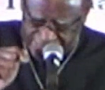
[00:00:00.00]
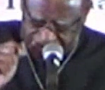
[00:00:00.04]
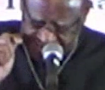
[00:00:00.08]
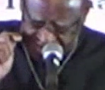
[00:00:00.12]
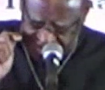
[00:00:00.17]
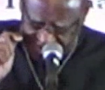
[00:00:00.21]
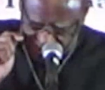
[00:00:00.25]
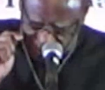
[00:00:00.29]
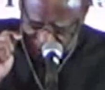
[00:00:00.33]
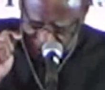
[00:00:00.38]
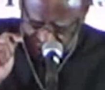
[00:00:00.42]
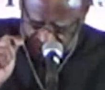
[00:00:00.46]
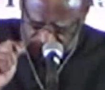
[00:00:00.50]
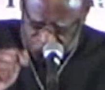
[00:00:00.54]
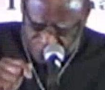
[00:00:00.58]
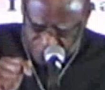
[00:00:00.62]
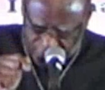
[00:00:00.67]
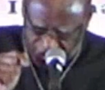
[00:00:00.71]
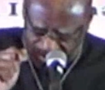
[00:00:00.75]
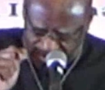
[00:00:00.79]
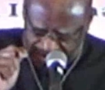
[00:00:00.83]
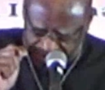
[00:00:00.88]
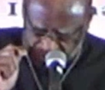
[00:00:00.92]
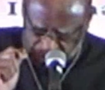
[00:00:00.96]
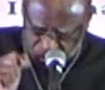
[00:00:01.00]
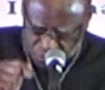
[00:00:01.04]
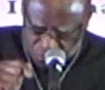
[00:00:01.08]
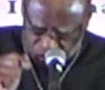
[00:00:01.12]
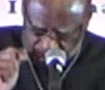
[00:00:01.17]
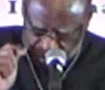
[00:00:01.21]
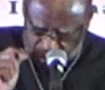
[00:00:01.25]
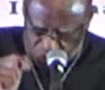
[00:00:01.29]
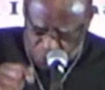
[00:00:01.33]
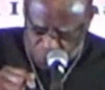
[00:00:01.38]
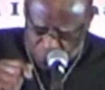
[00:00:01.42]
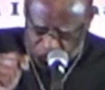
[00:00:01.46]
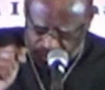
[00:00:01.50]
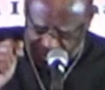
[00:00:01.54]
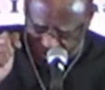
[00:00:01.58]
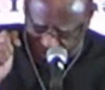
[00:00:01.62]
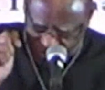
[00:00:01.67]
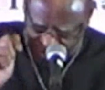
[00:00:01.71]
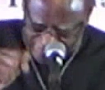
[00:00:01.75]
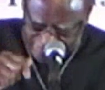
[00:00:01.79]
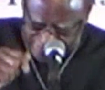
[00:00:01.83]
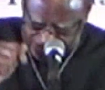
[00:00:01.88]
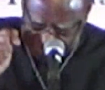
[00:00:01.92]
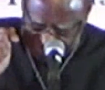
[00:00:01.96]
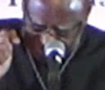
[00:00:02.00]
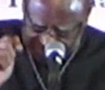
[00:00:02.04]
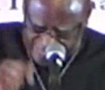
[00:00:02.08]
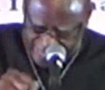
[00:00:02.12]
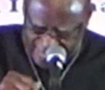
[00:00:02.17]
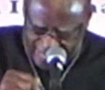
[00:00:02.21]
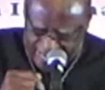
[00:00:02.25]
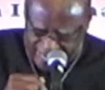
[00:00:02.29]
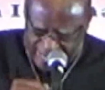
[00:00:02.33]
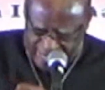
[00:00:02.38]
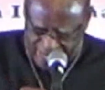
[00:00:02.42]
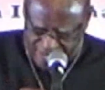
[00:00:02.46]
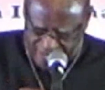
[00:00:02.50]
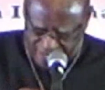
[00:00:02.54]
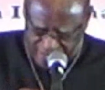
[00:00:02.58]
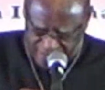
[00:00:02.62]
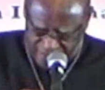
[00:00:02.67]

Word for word: testify to you this day